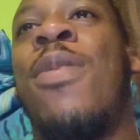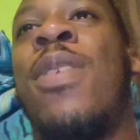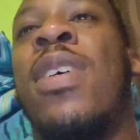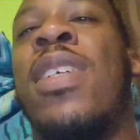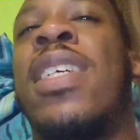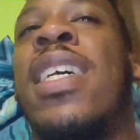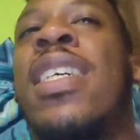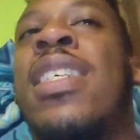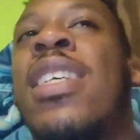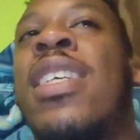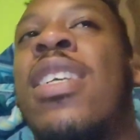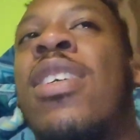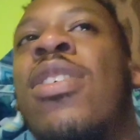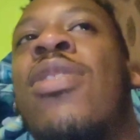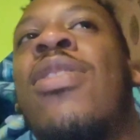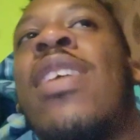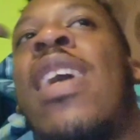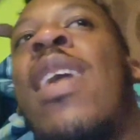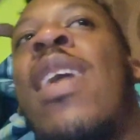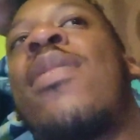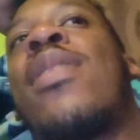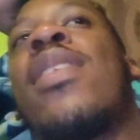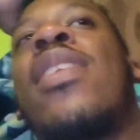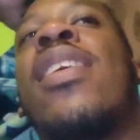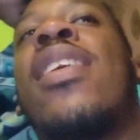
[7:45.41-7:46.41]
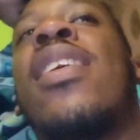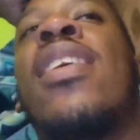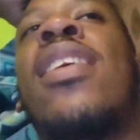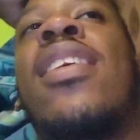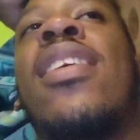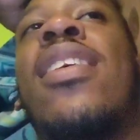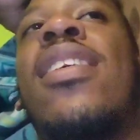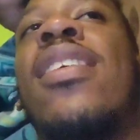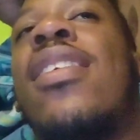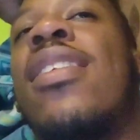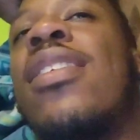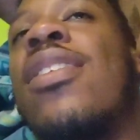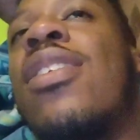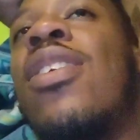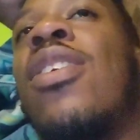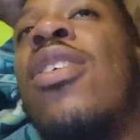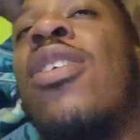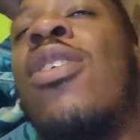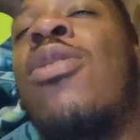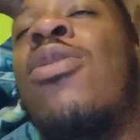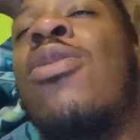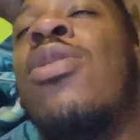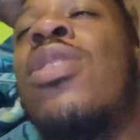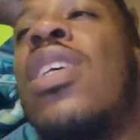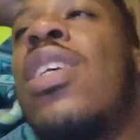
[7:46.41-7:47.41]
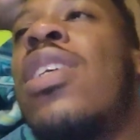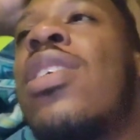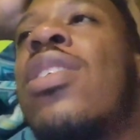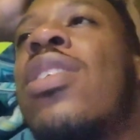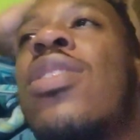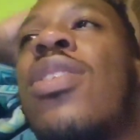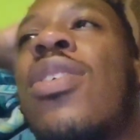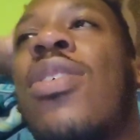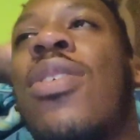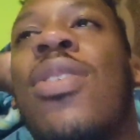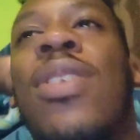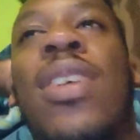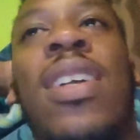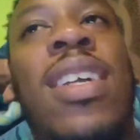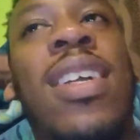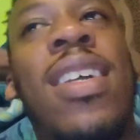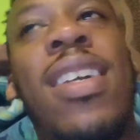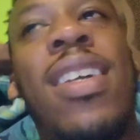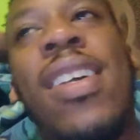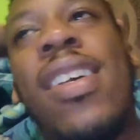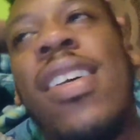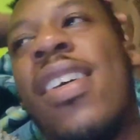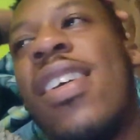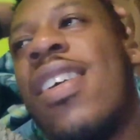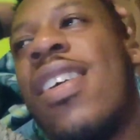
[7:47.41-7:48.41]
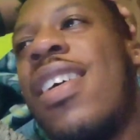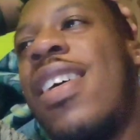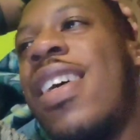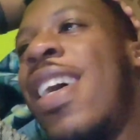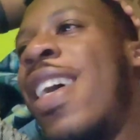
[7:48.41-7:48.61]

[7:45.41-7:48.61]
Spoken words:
when Jay-Z dropped the OJ story